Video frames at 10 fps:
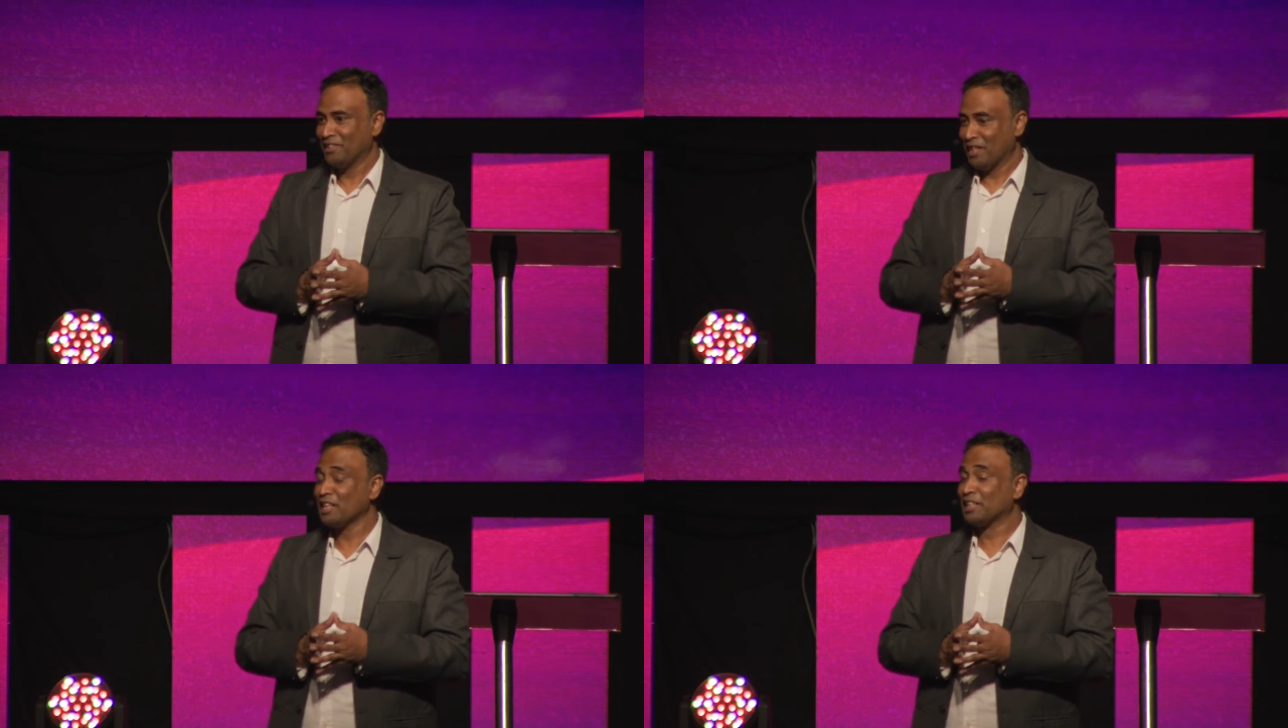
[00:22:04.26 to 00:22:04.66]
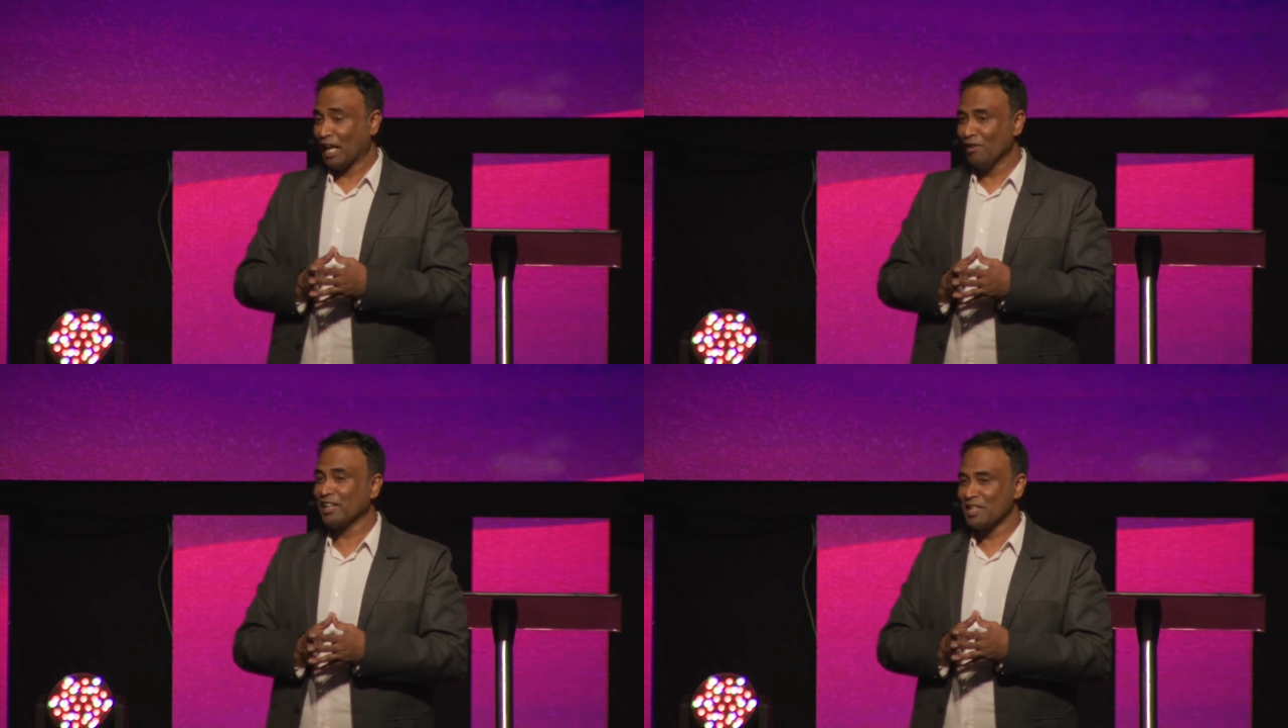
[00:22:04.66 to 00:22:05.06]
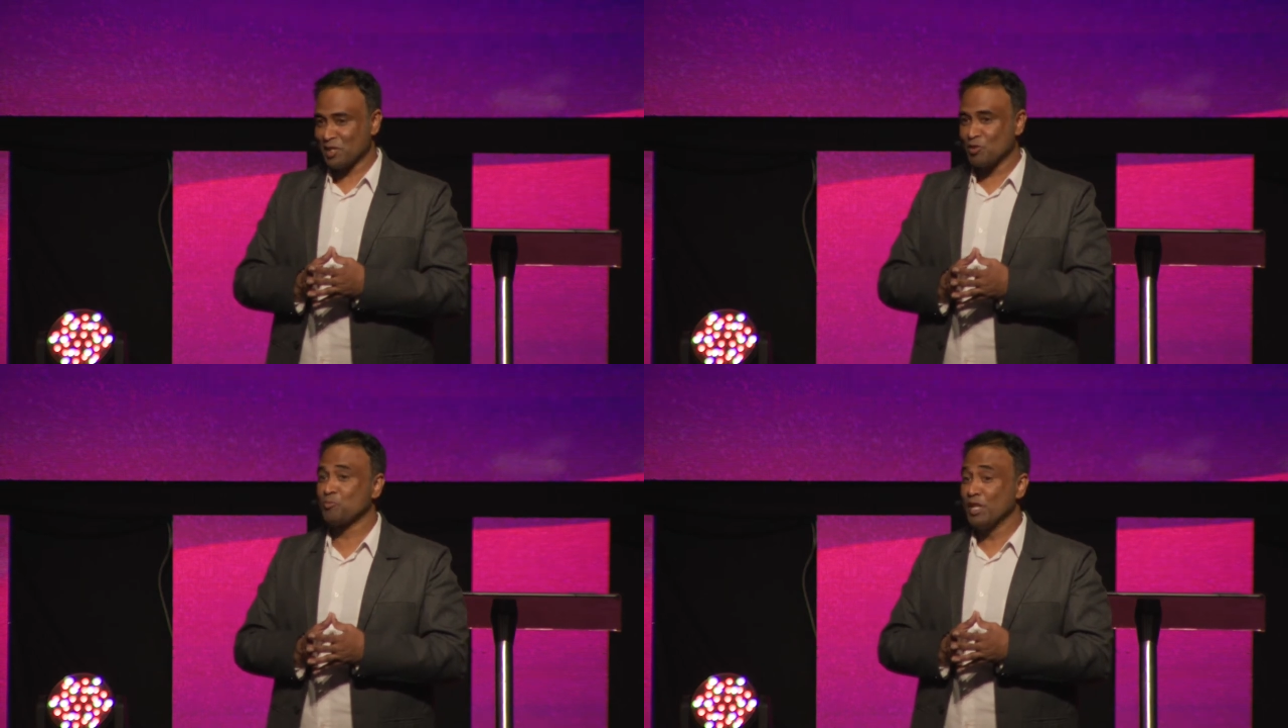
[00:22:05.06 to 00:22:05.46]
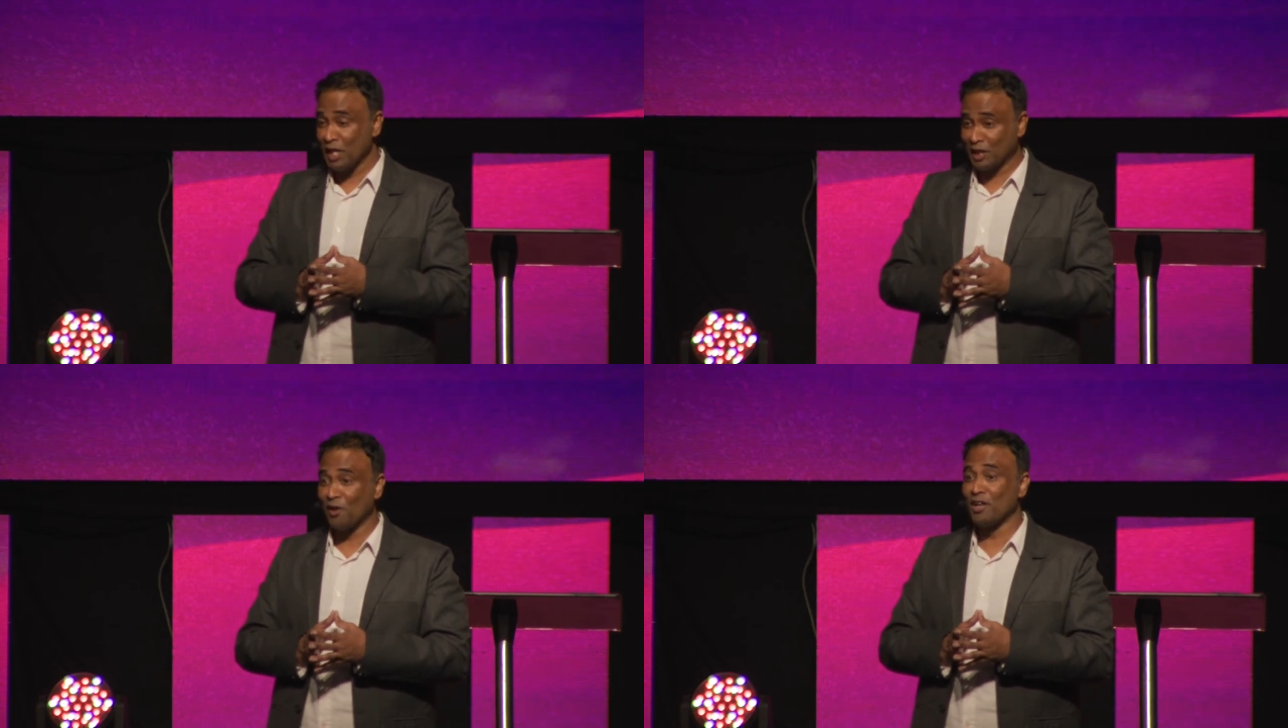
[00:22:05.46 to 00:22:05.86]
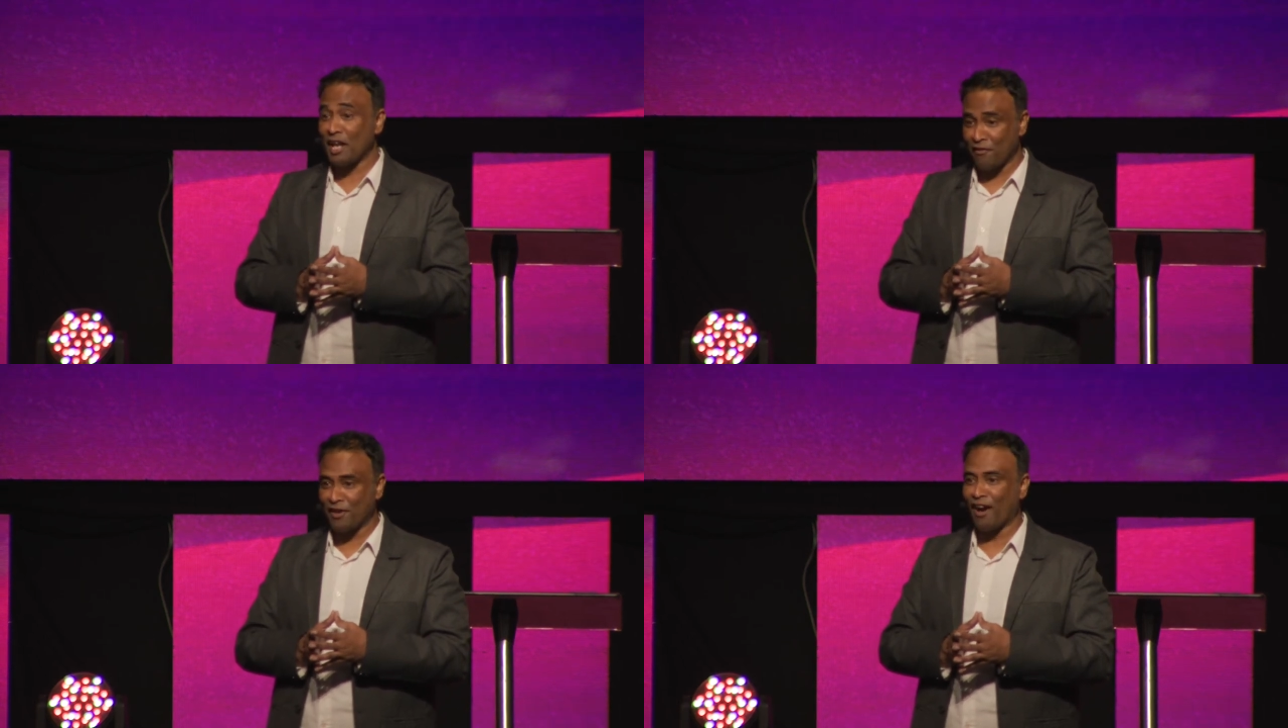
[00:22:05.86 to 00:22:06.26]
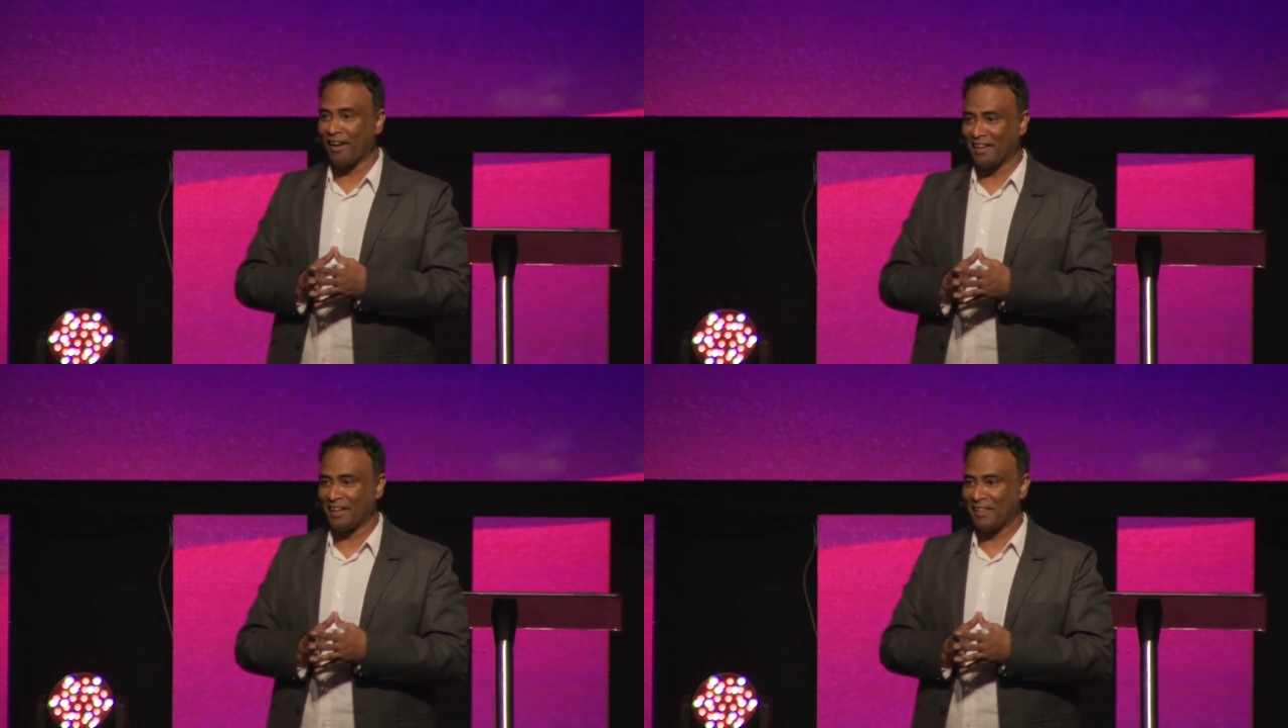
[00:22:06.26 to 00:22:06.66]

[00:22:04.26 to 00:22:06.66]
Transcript: that the devil can speak the word of God.